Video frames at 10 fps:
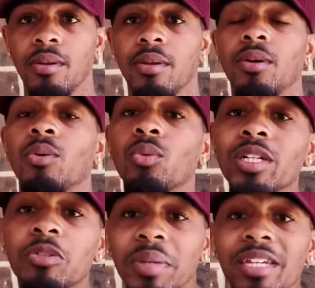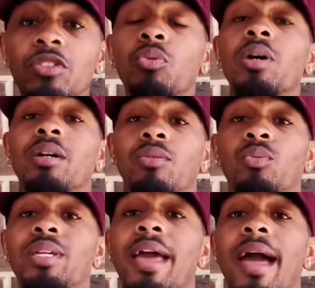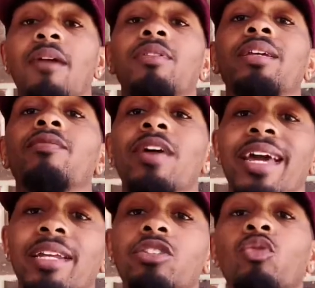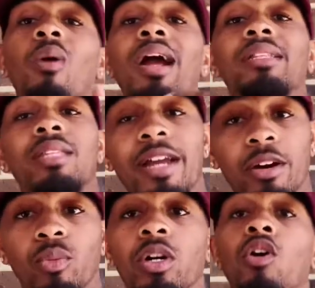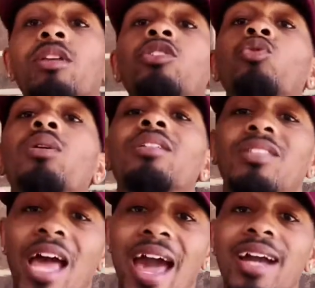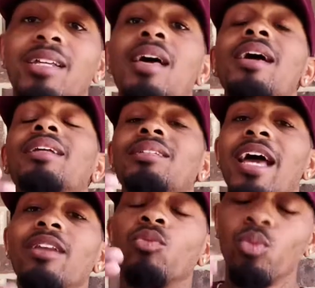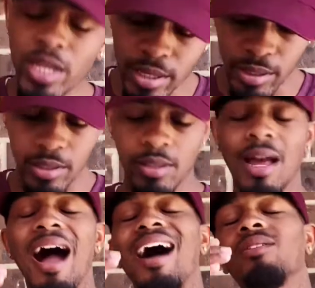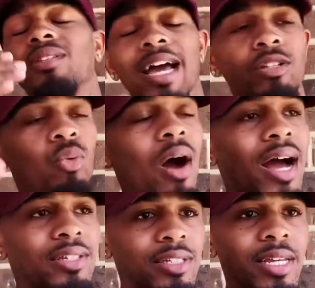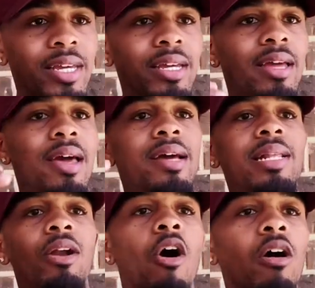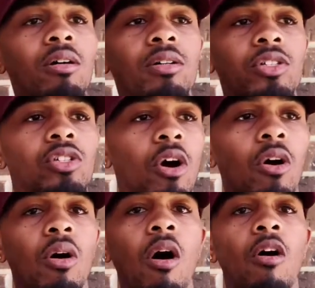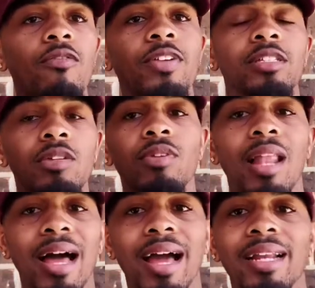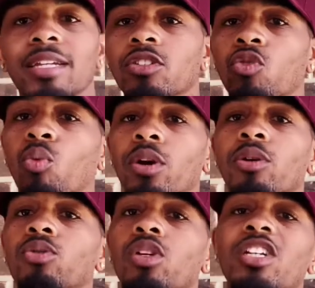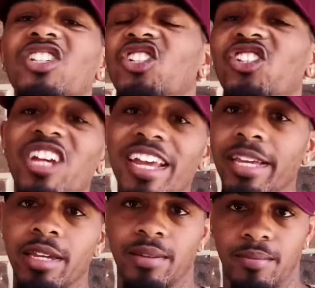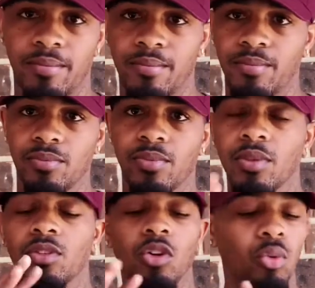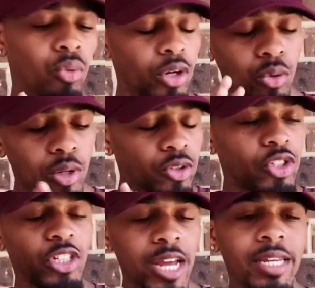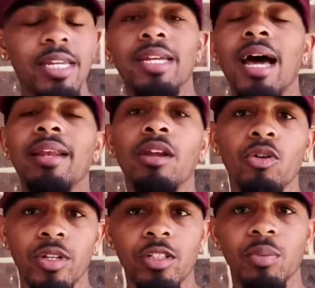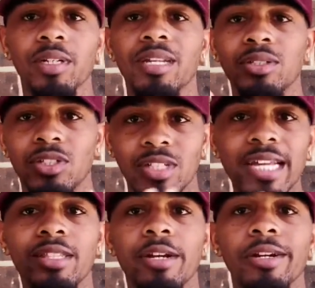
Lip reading: Which means what? We have the advantage right there. We're going to attack that weakness. That's why I said that Arkansas offensive line is real shaky. They're real shaky, and I know this because I sat there and I